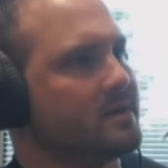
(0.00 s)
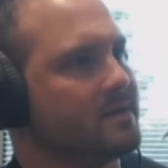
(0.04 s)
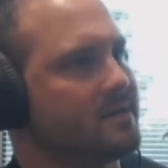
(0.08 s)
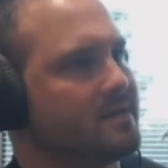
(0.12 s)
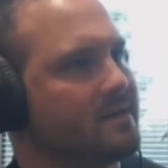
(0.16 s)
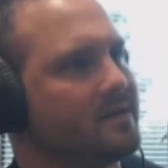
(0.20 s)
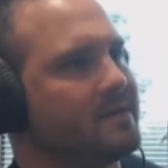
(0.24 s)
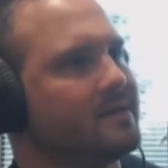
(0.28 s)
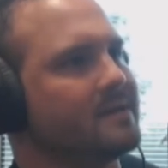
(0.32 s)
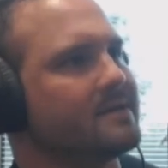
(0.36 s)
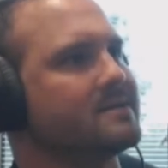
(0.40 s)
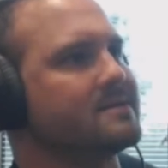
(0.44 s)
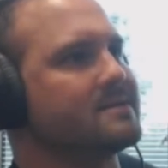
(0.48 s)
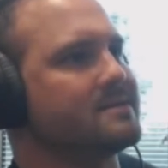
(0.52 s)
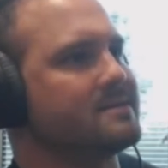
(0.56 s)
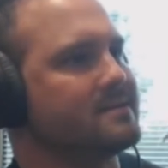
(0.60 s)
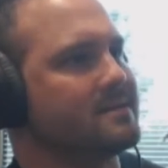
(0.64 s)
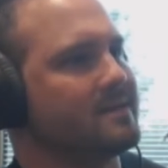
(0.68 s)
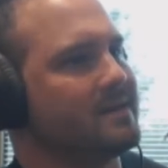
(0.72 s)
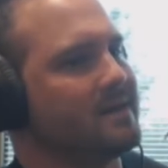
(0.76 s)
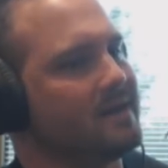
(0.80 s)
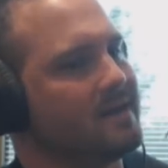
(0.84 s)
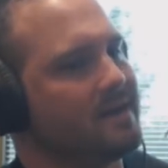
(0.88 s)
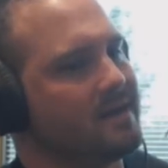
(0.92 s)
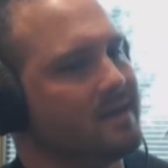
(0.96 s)
butt
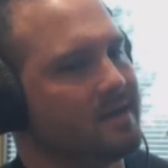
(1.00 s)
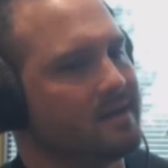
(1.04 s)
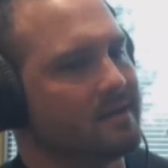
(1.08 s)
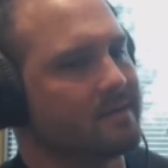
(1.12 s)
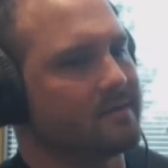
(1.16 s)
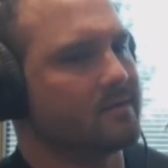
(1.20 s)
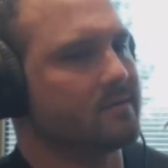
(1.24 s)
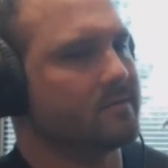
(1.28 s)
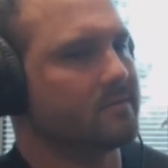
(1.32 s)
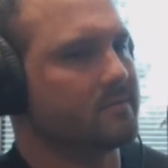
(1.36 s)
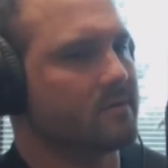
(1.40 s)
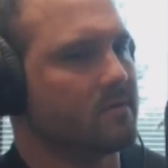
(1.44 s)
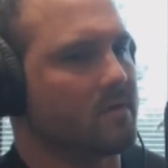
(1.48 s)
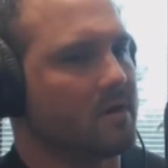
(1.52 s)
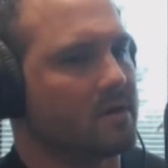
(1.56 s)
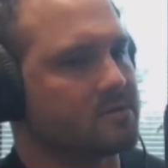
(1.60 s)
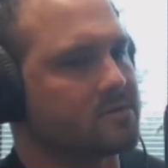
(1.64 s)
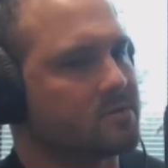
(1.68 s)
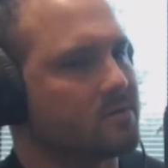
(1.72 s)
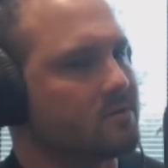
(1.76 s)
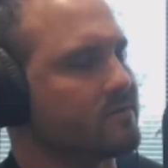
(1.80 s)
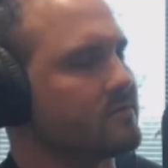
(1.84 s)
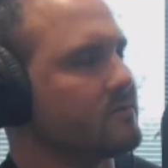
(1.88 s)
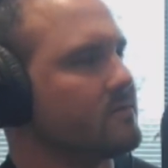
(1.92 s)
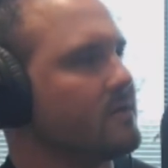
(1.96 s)
kicks,
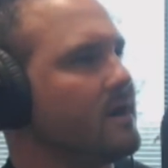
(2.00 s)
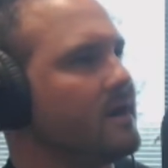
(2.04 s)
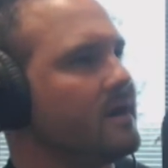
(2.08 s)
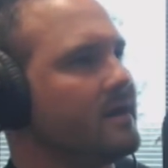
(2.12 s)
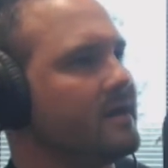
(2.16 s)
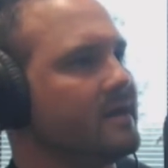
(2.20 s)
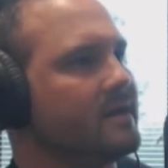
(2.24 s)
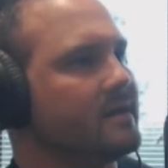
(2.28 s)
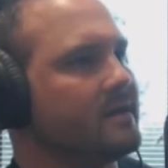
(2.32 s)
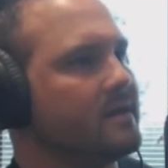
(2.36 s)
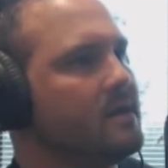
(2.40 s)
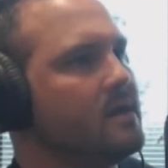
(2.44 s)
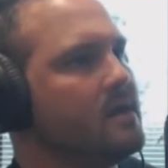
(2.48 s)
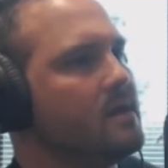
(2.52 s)
crossover running,